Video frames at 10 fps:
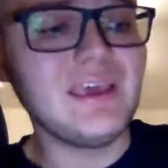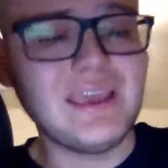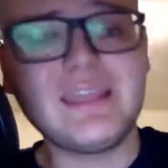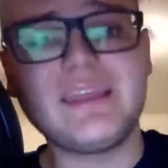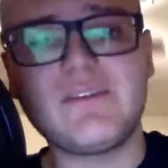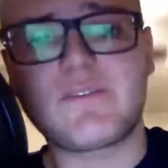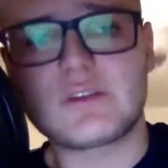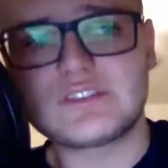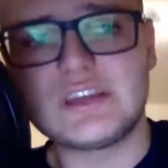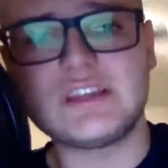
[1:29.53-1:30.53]
in that
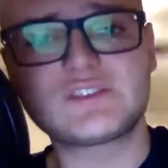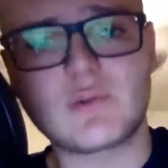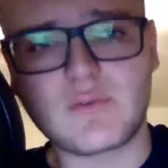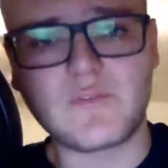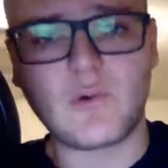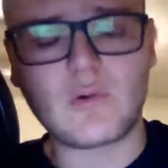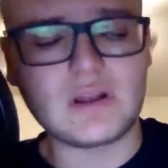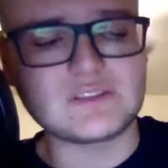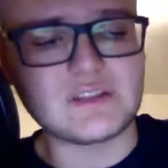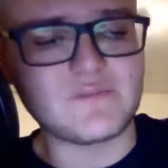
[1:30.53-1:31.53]
first inning, scored 4
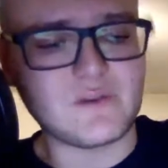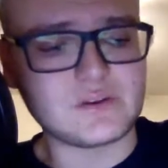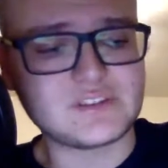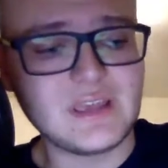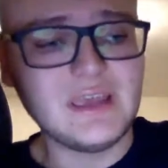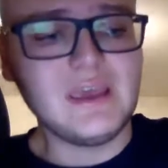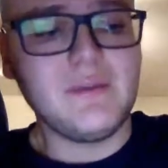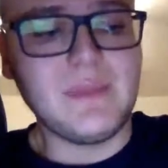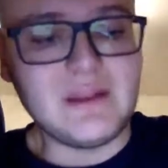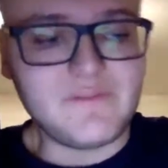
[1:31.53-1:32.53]
runs in the first,
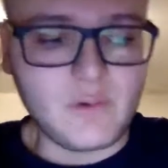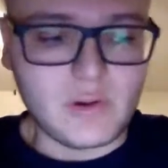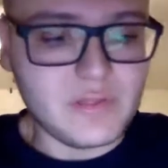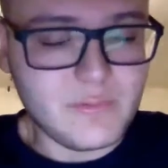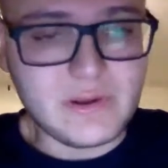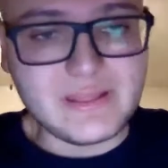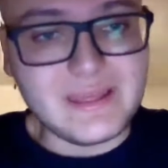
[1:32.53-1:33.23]
made it 4-3.